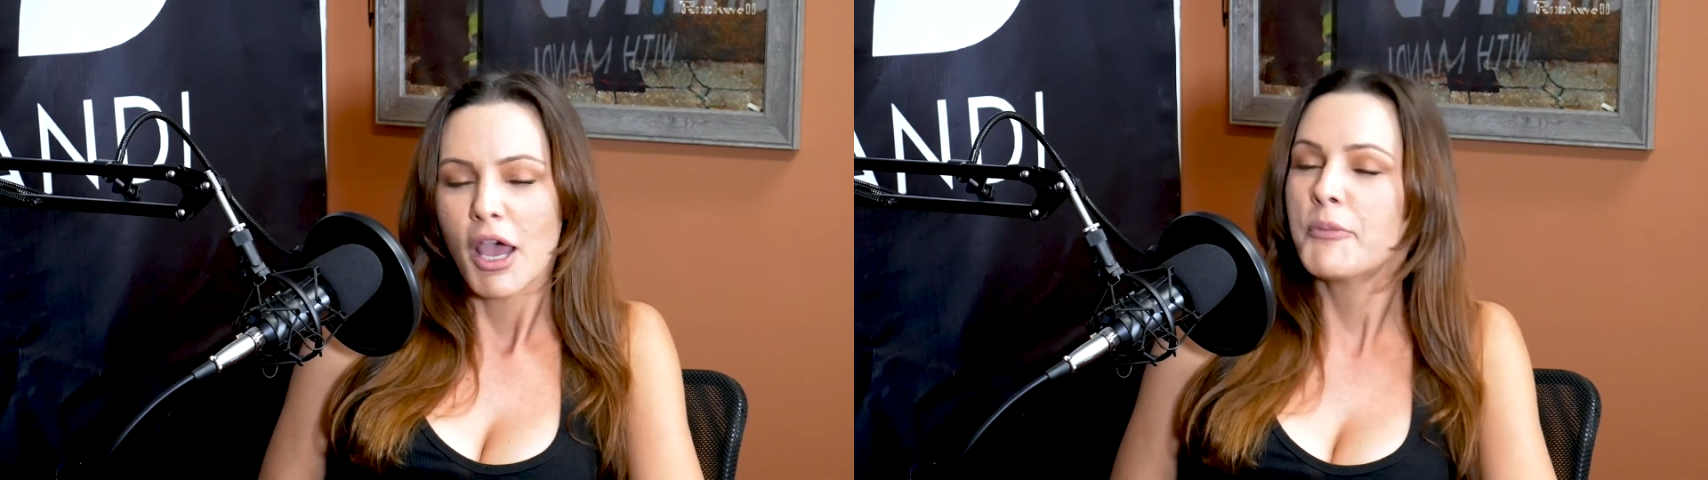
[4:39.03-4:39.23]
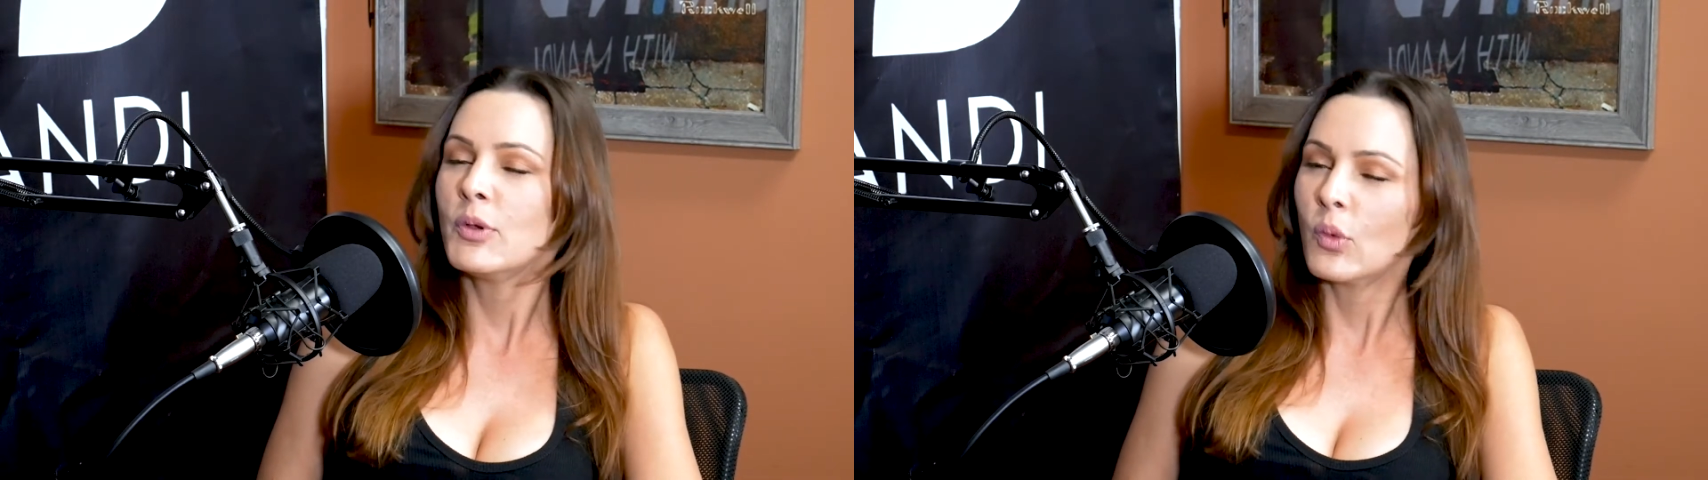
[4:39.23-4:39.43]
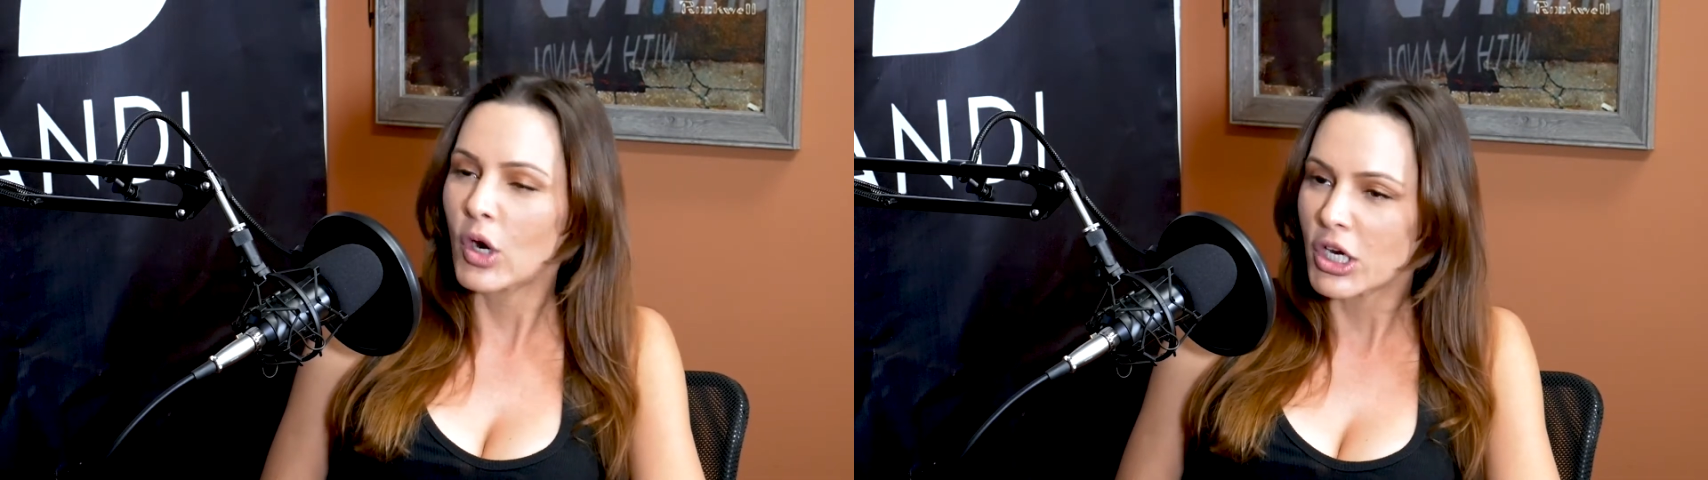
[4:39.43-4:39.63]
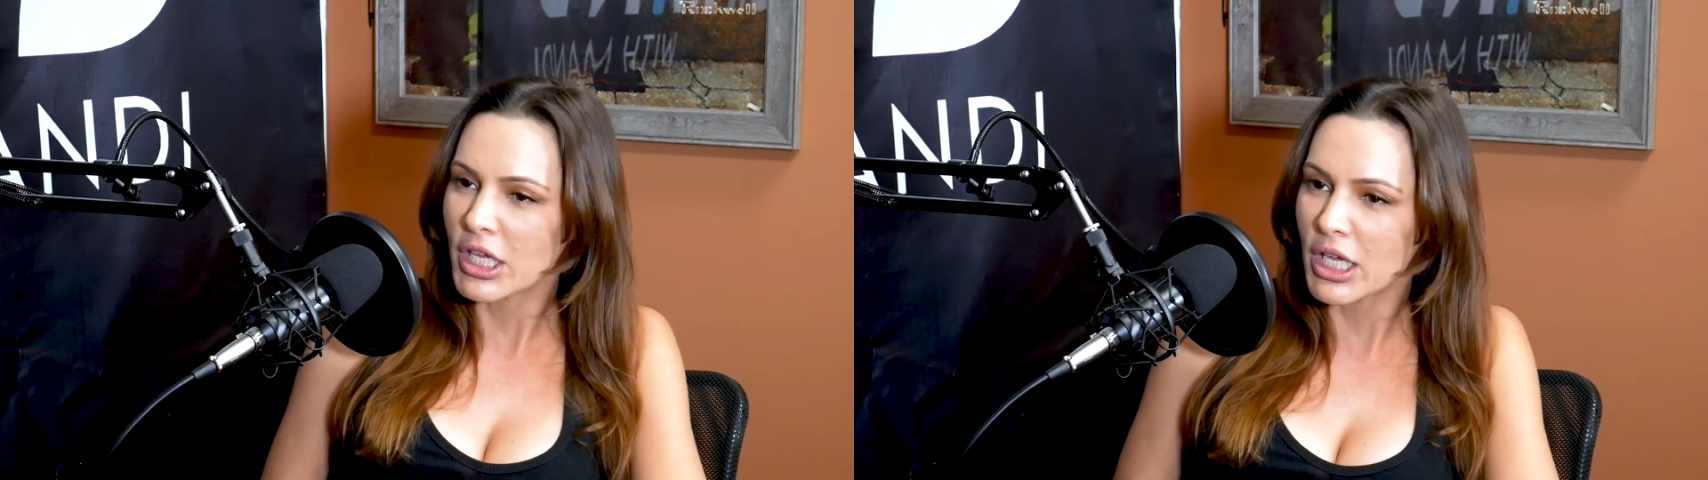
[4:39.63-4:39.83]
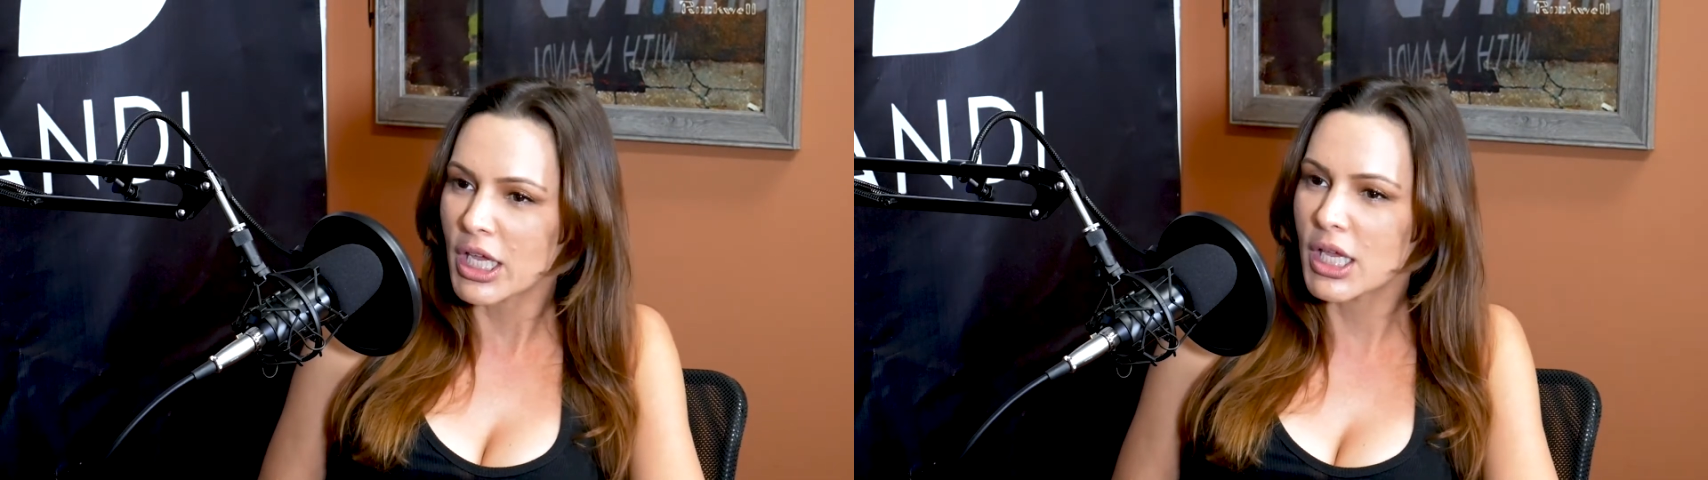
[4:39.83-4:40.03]
I've been
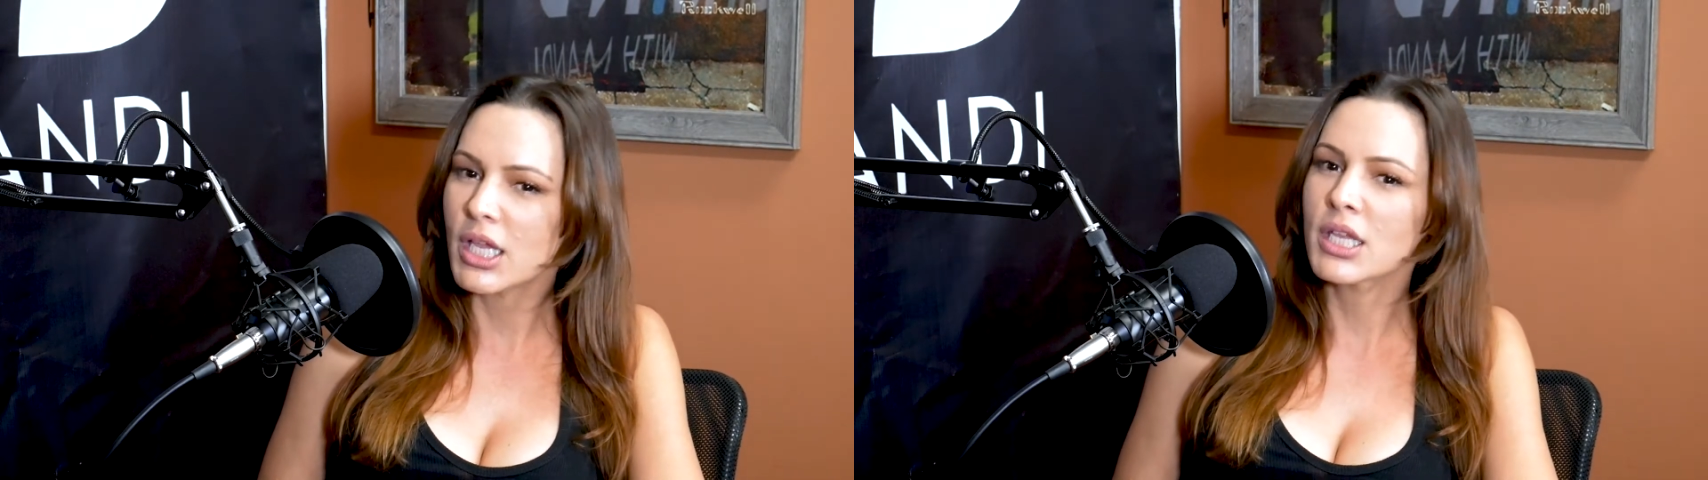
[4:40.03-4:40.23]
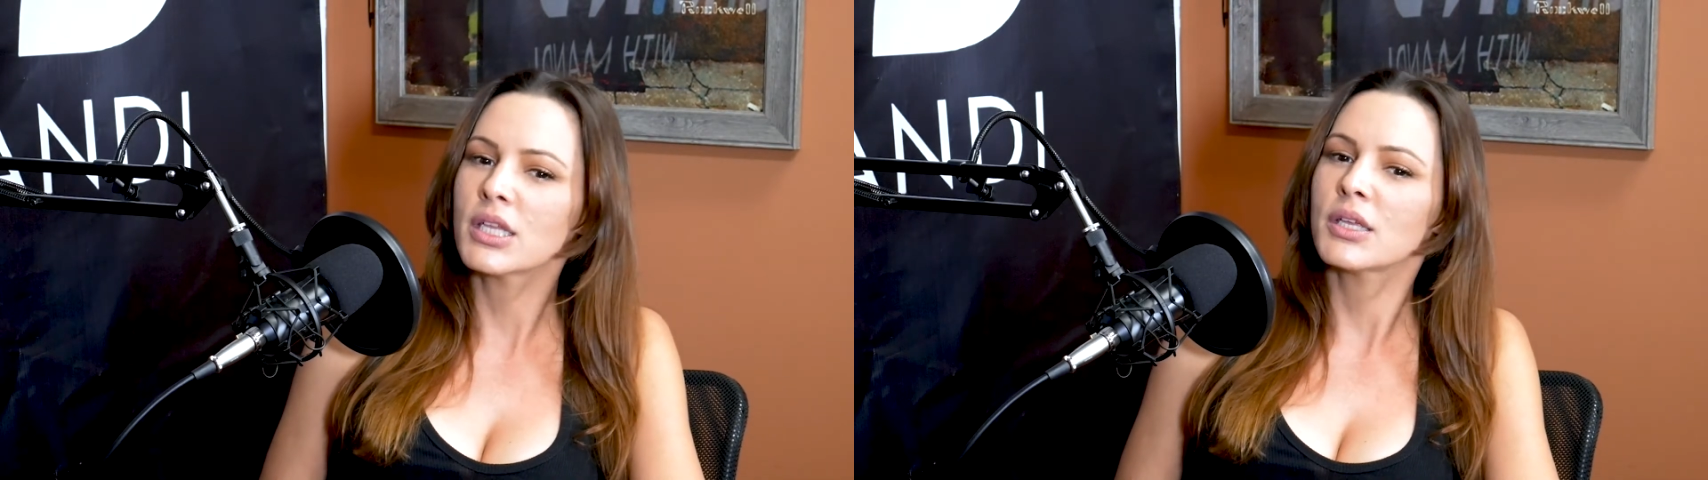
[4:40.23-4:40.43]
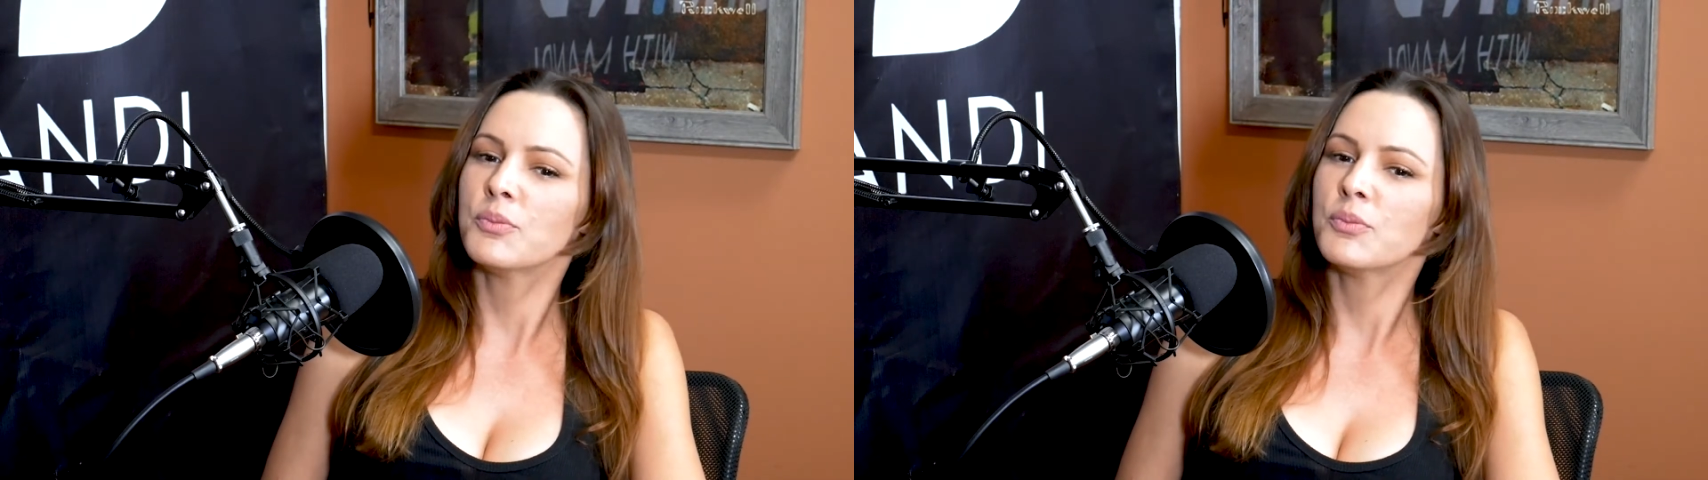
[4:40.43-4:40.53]
working